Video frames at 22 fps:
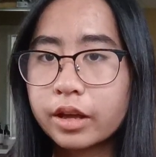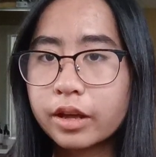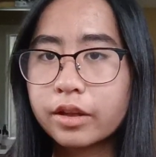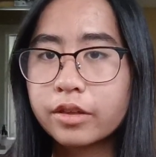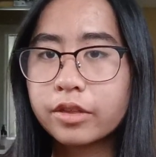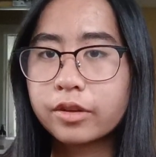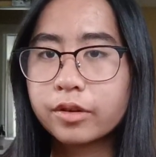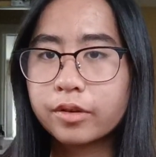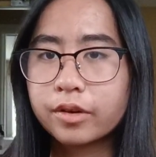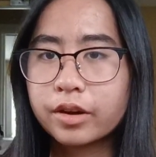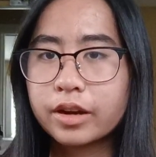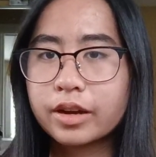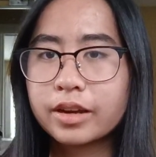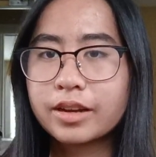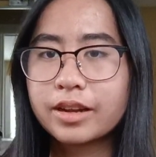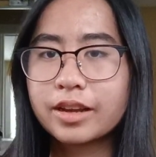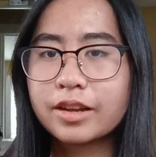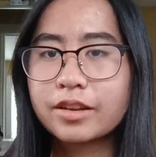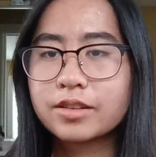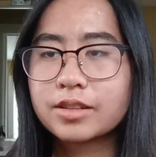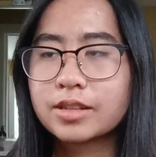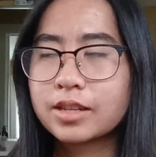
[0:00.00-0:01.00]
8th
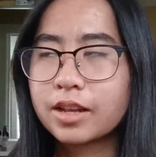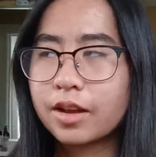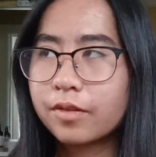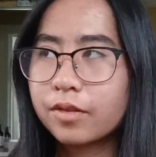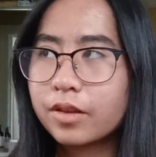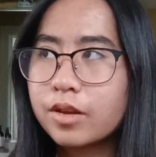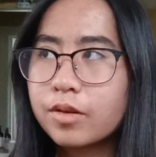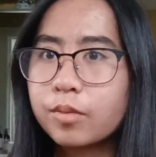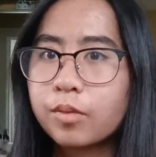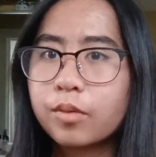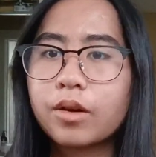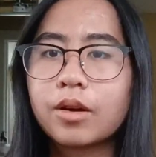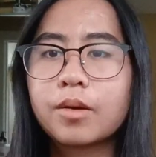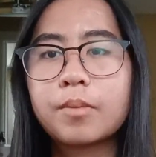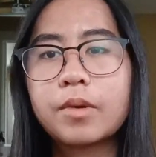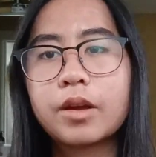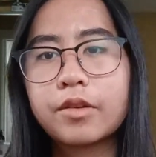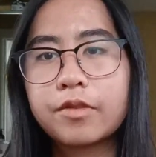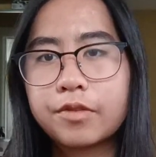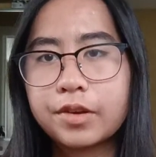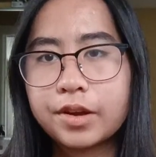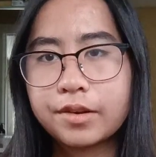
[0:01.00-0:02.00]
grade and it's definitely one of
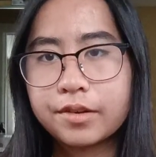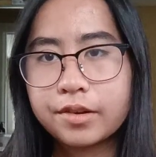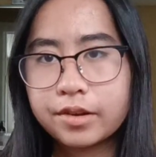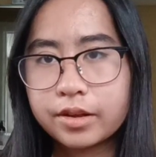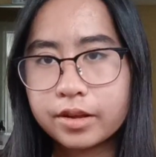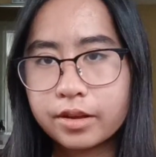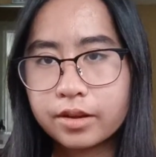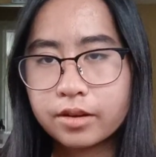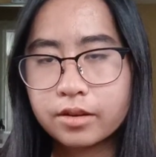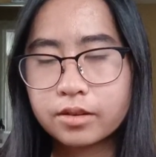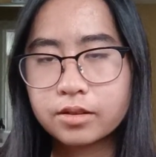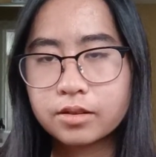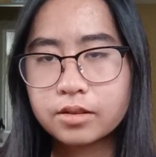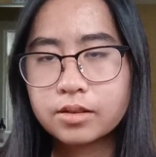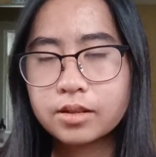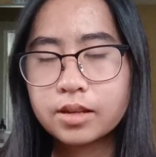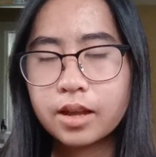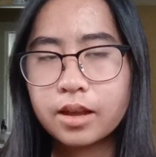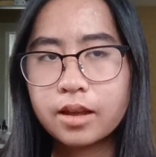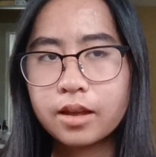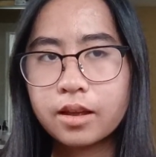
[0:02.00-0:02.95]
my favorite years.